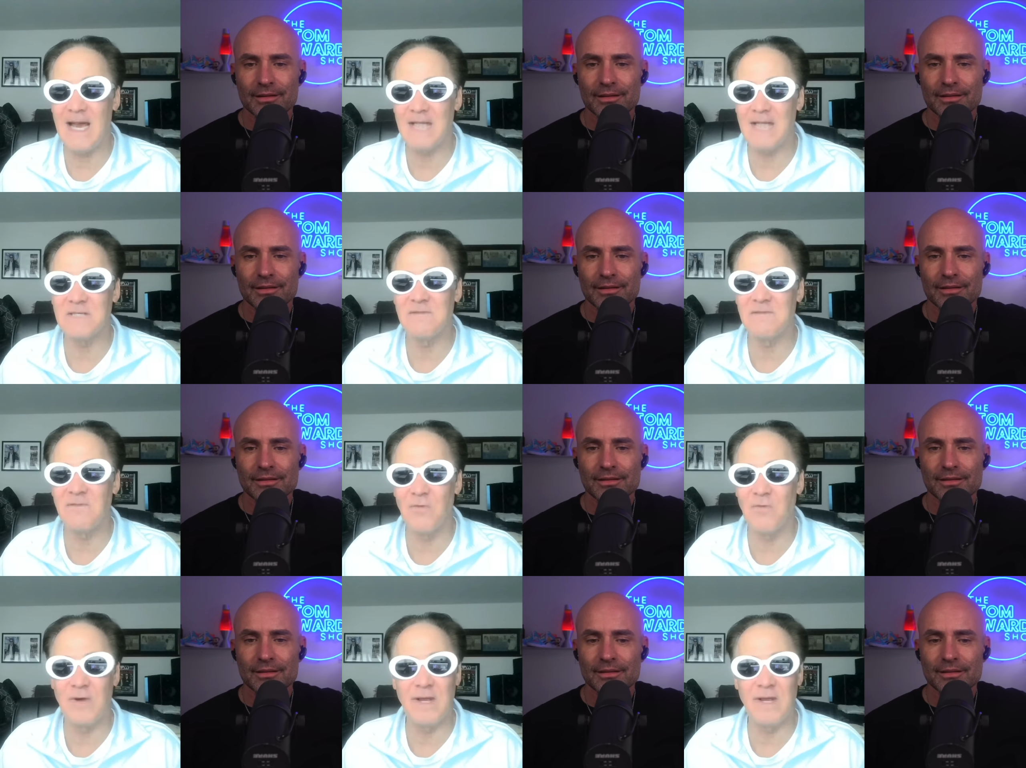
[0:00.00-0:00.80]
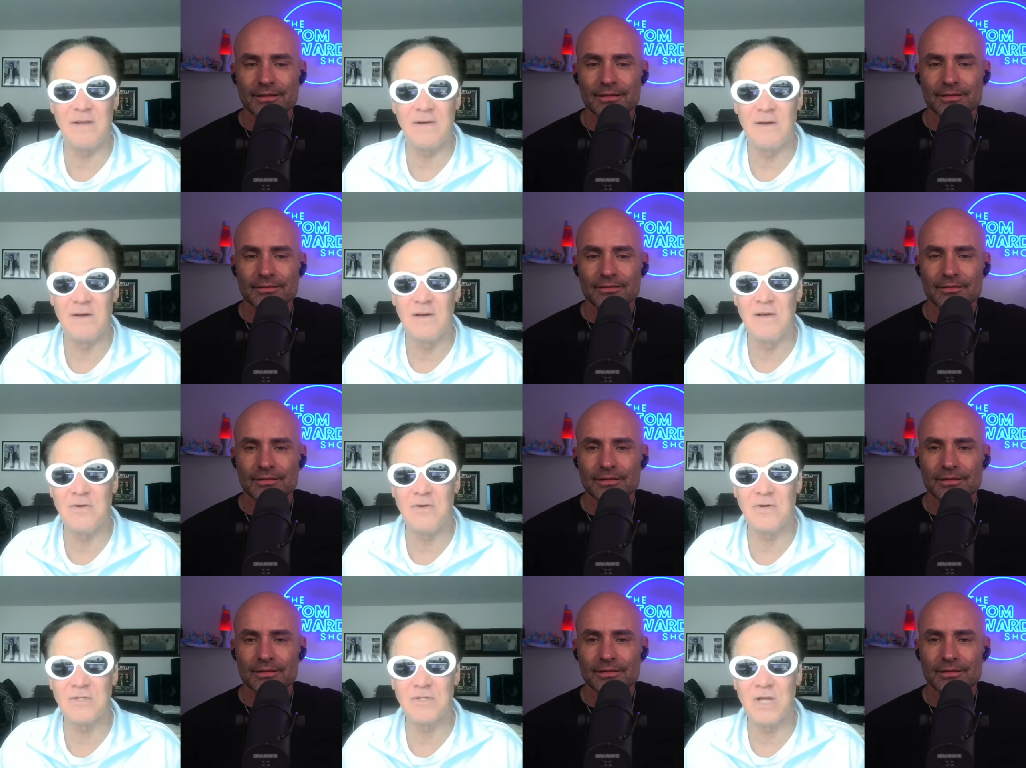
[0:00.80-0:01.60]
Speaker 1: has a void
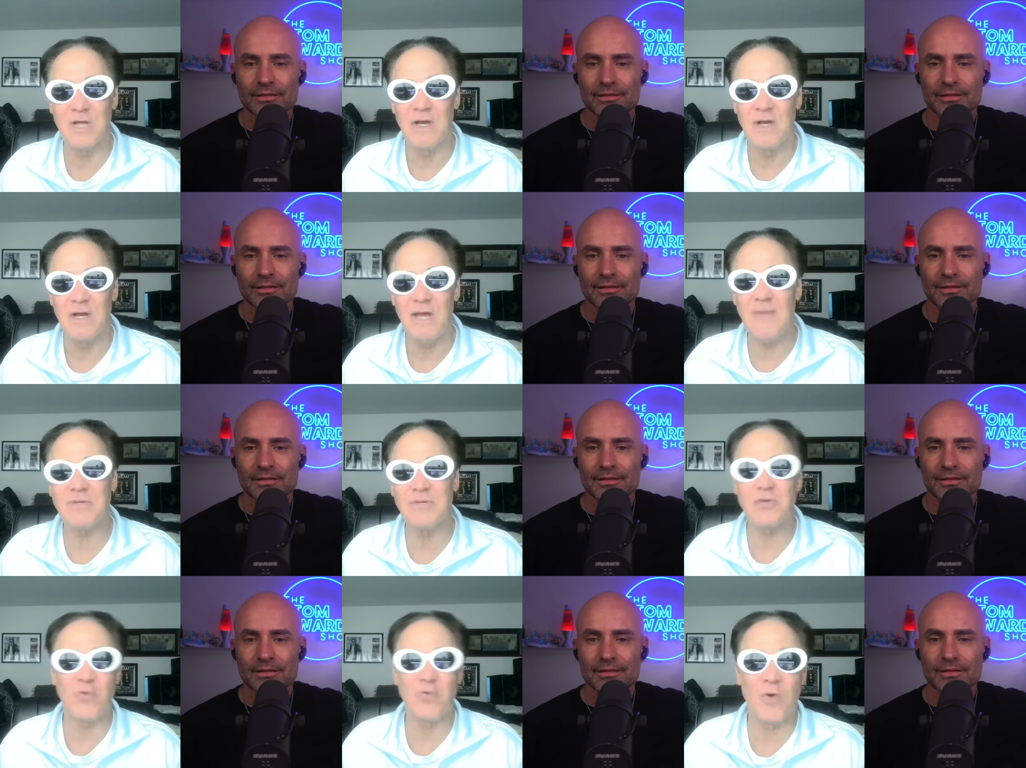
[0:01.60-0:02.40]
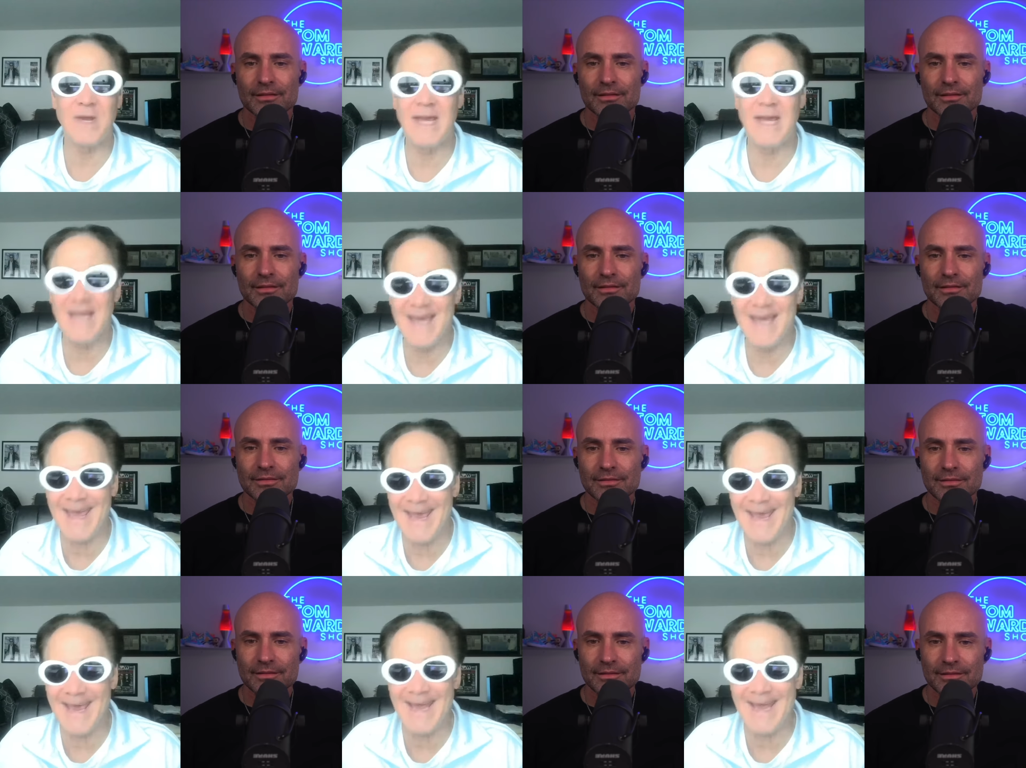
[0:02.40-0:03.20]
because he was a dorky
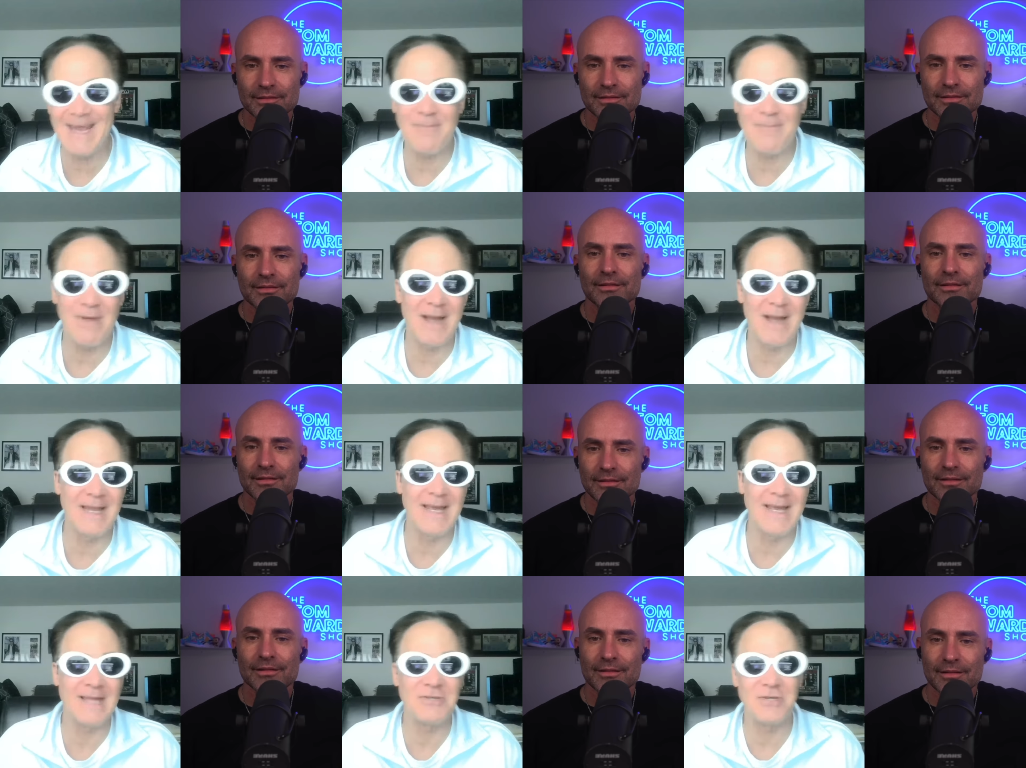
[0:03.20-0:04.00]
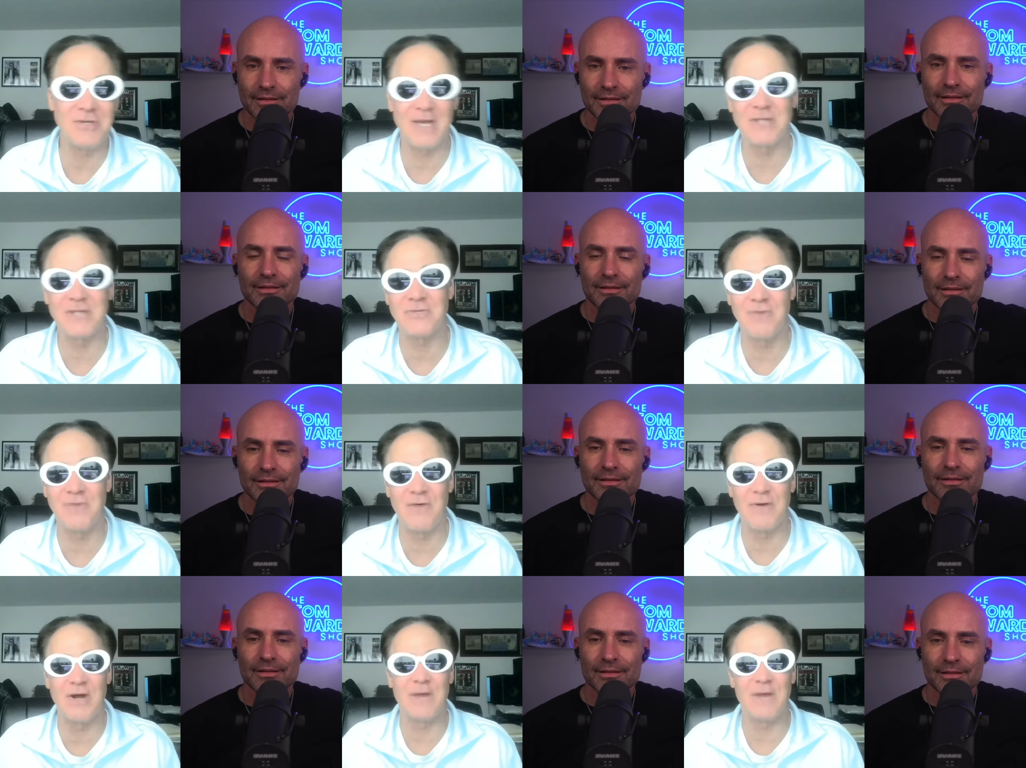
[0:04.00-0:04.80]
kid. He probably didn't get chicks
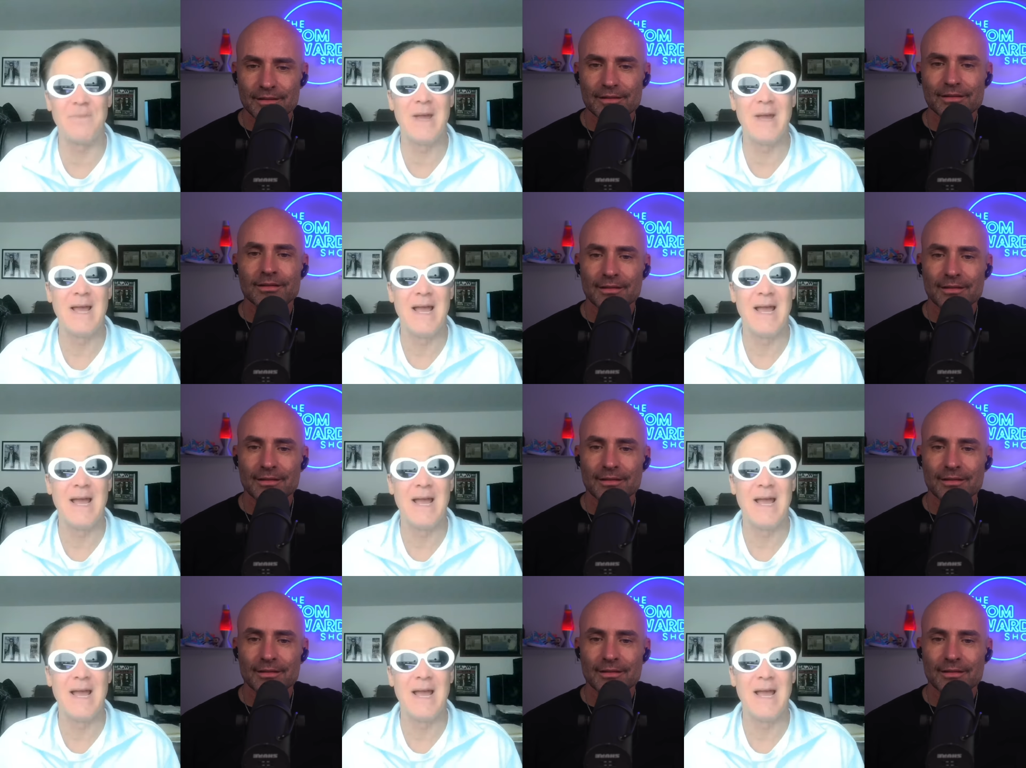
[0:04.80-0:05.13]
growing up.